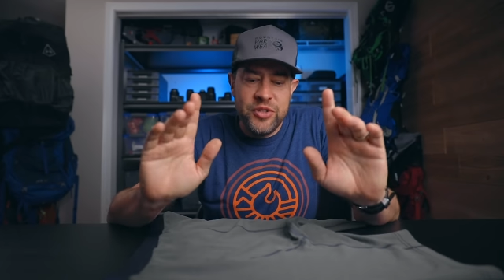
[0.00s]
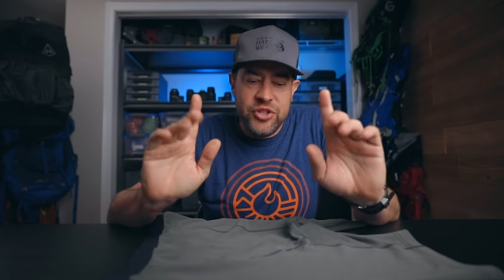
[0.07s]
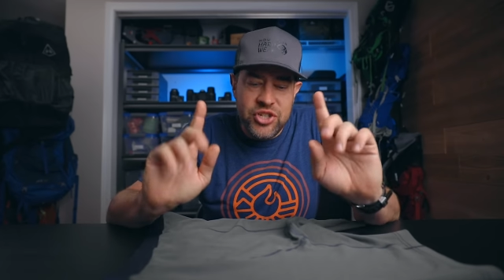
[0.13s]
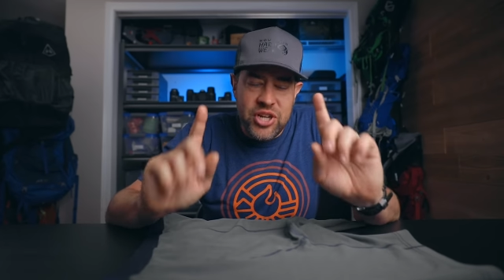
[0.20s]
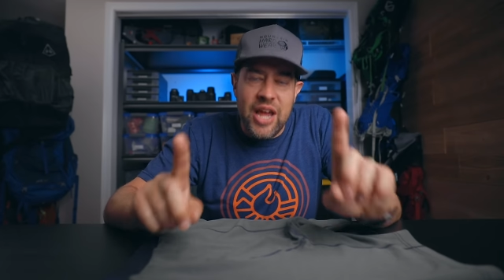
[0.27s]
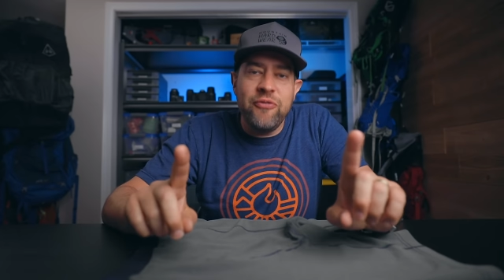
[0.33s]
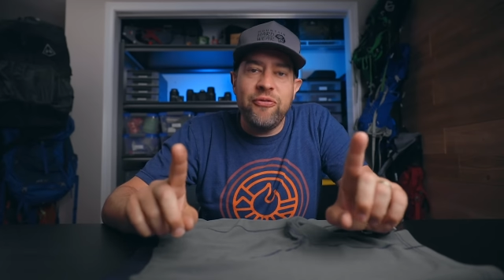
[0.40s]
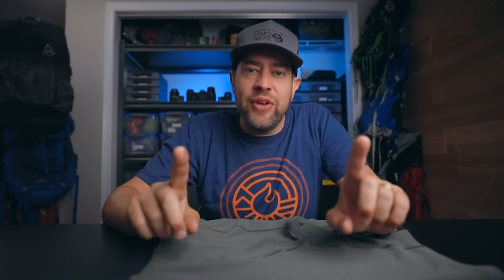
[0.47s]

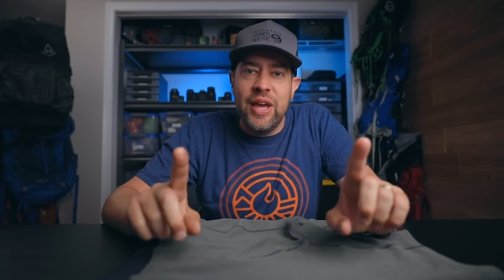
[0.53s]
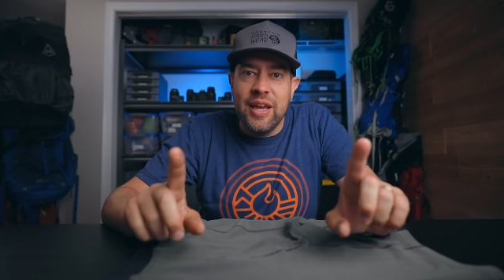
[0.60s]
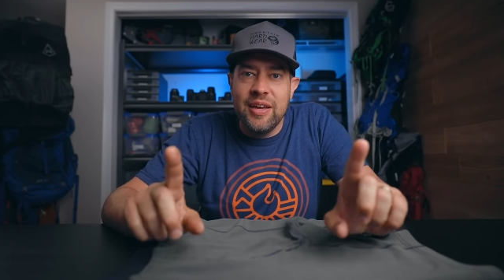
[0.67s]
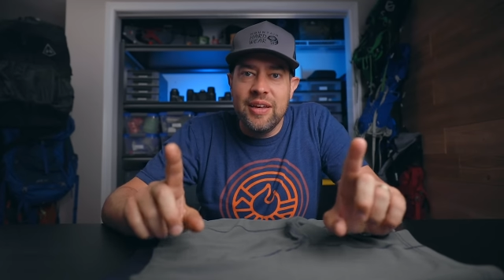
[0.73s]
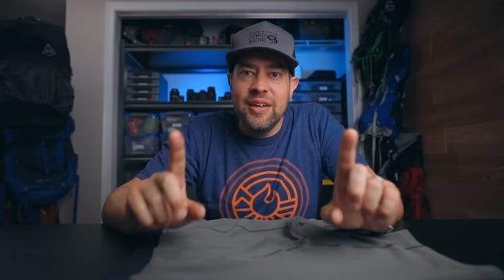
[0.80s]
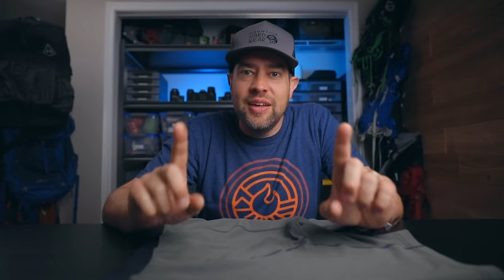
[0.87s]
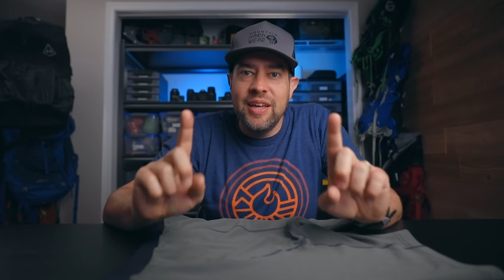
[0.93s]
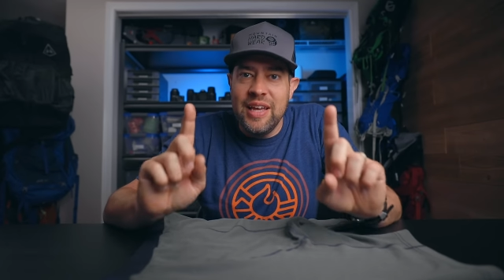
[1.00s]

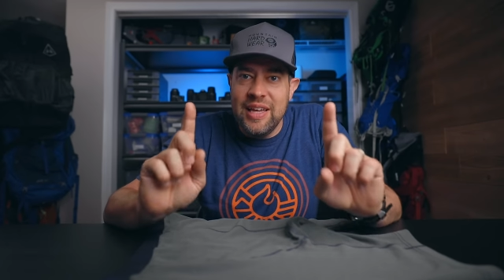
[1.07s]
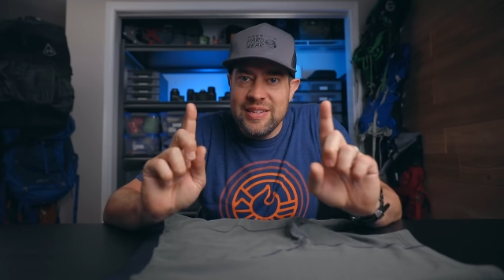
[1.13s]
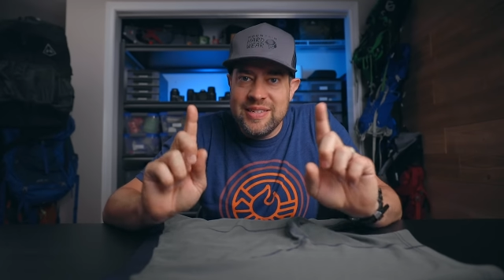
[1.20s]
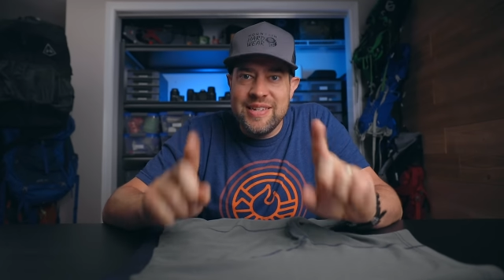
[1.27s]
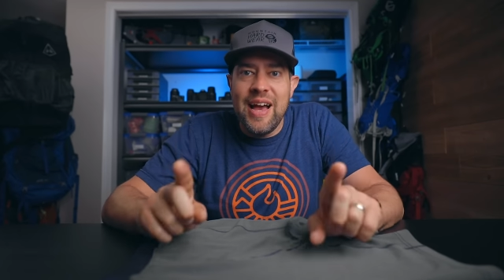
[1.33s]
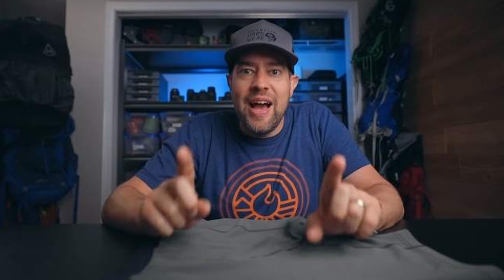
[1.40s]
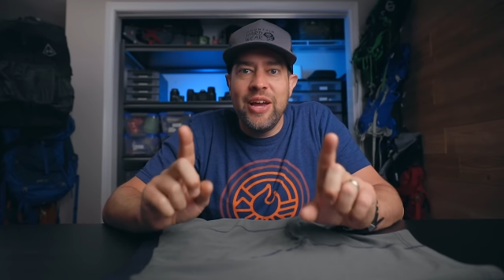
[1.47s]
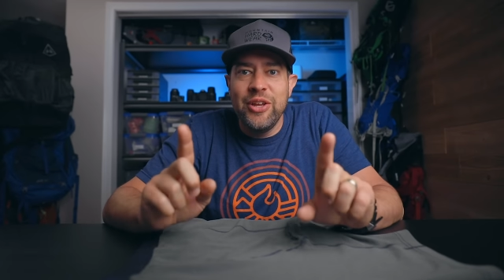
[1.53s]
Chafing
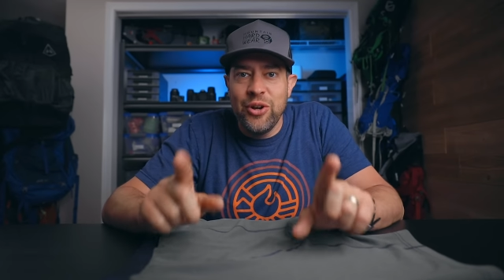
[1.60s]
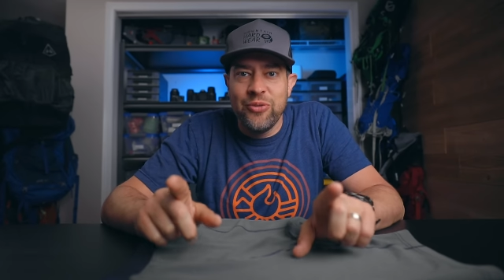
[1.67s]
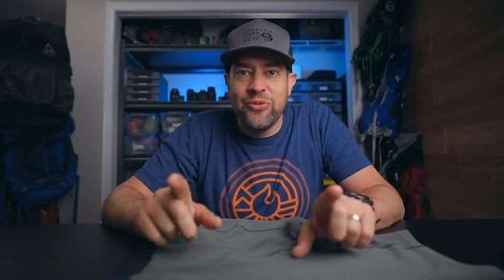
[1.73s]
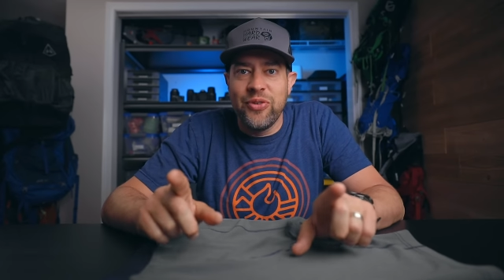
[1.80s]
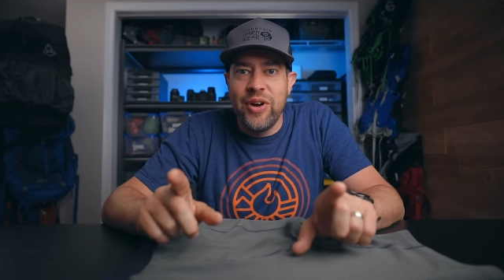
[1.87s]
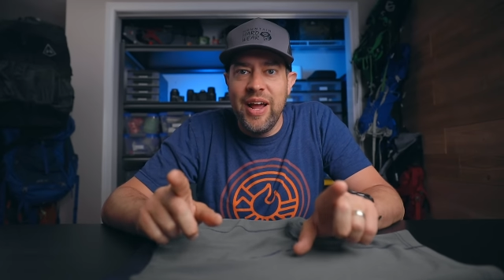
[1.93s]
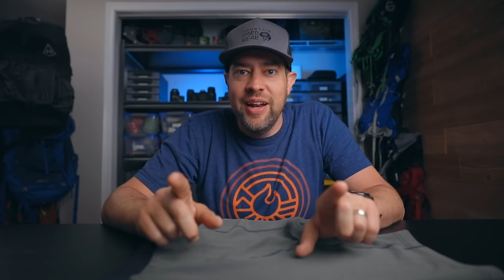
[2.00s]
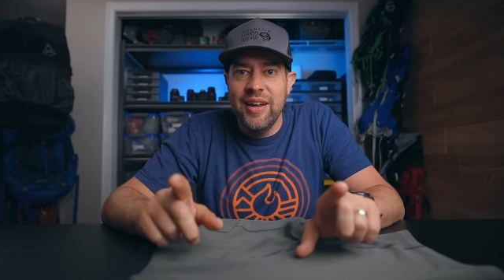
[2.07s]
is not your
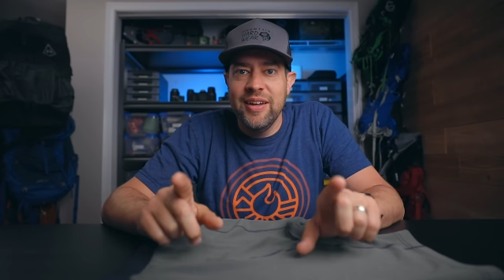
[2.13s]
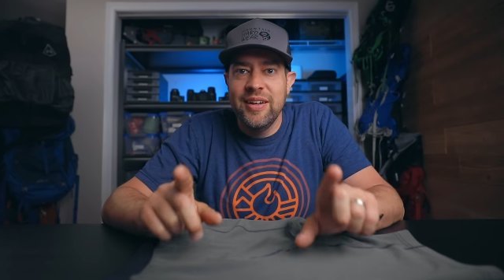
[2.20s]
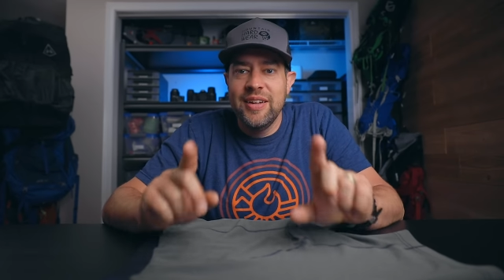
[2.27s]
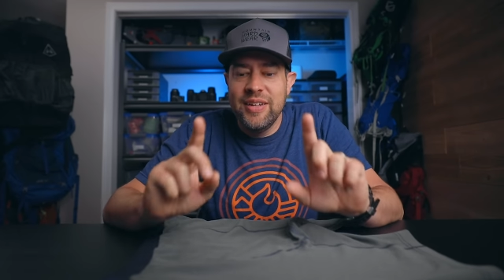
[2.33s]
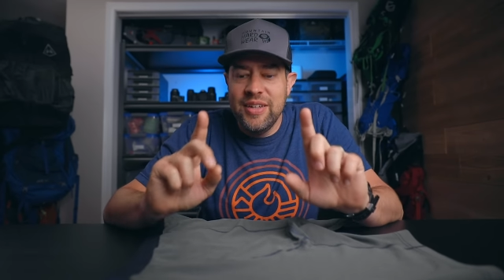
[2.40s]
friend.